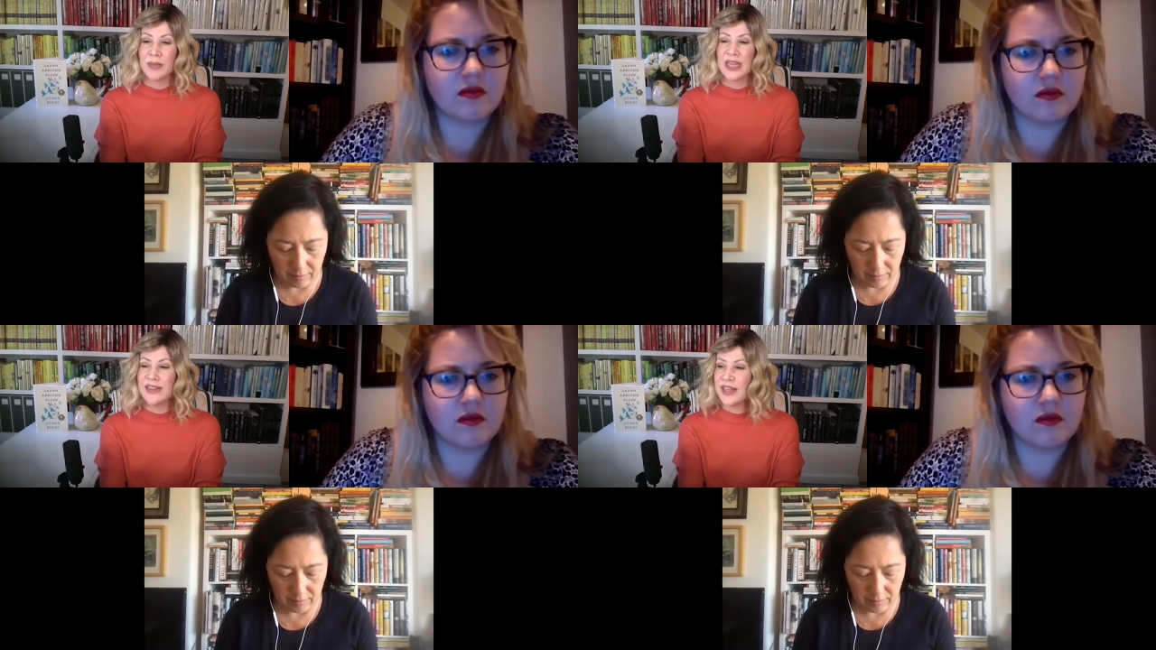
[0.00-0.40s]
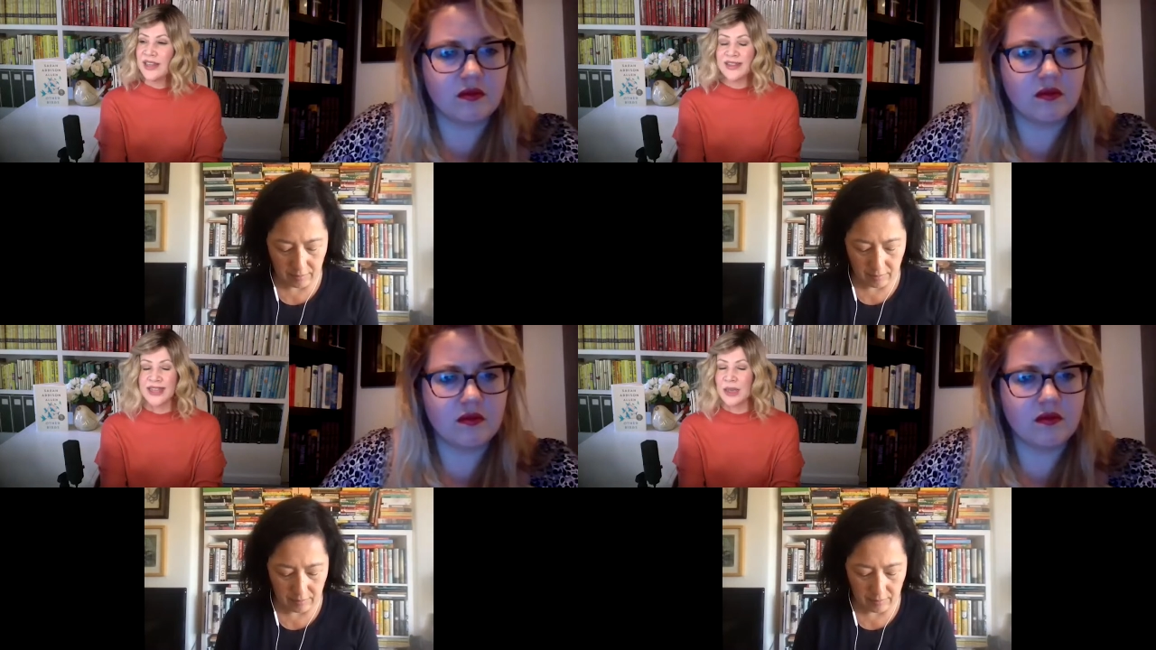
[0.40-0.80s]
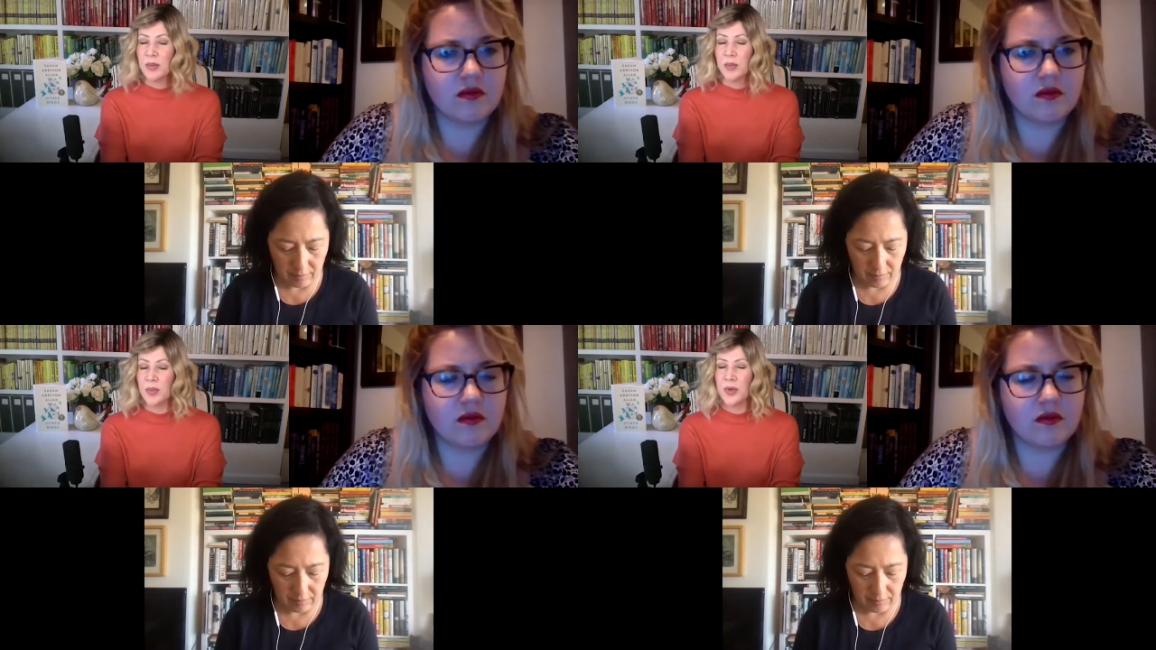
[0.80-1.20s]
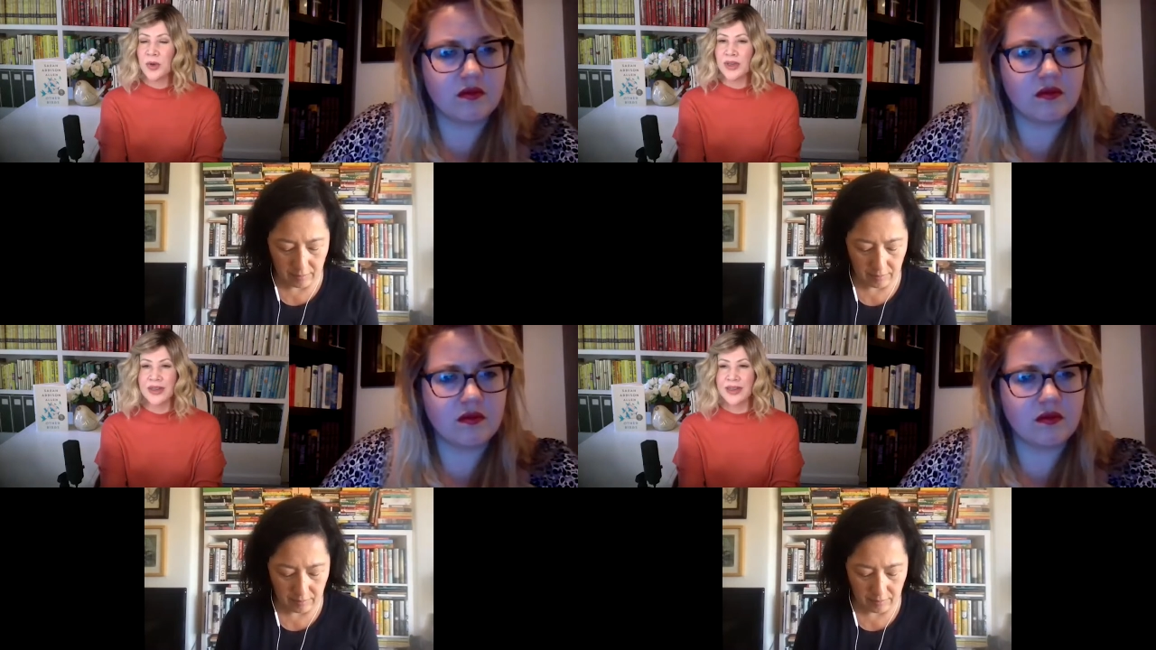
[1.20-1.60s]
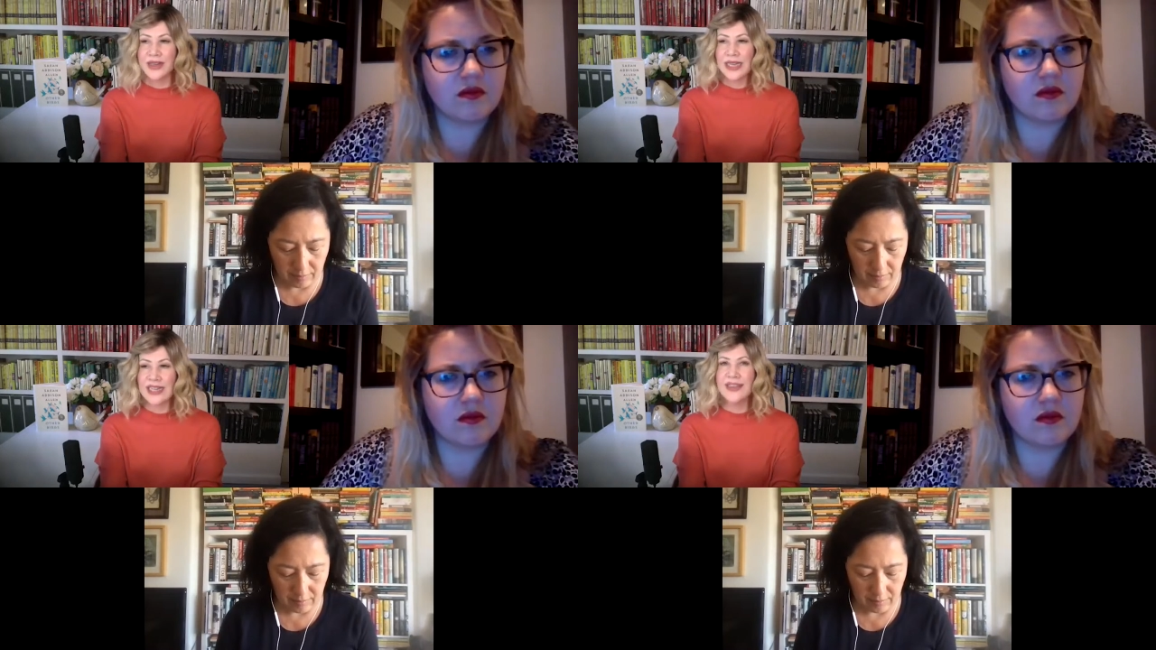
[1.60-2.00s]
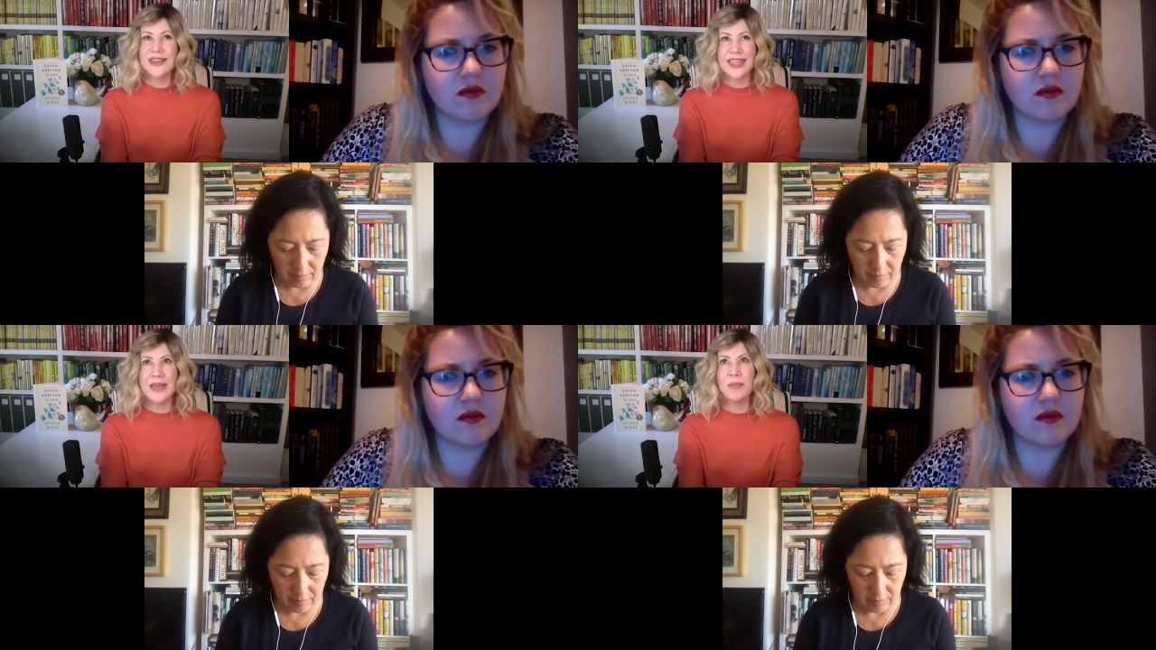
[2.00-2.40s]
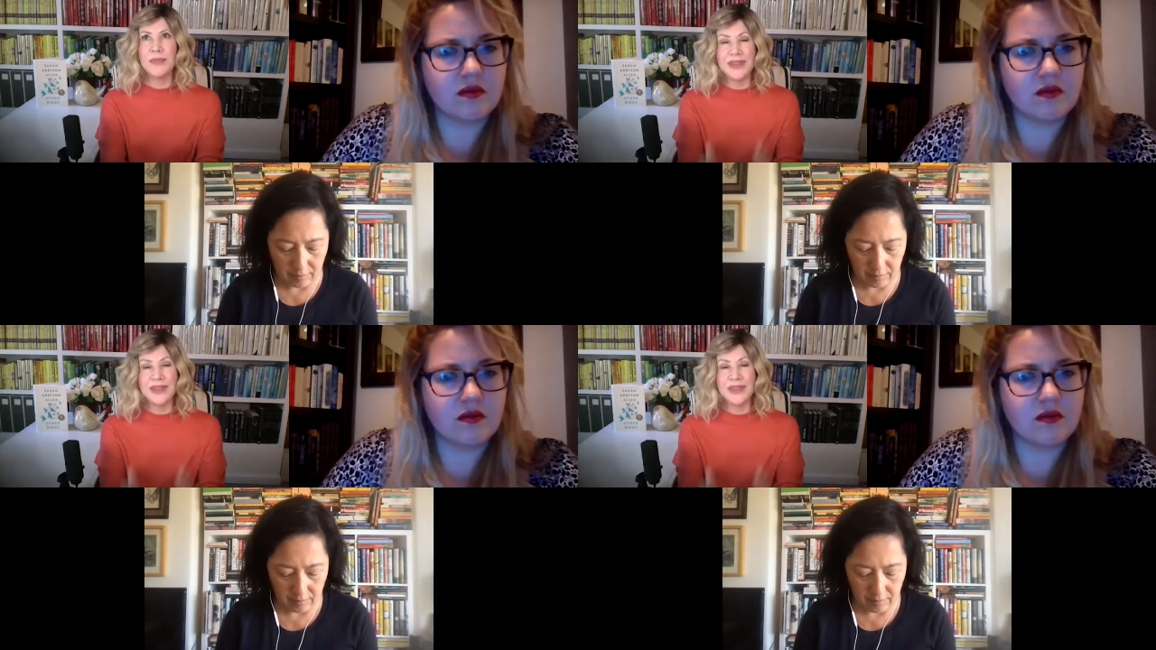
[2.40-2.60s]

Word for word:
Speaker 1: it's not the same book. It's the same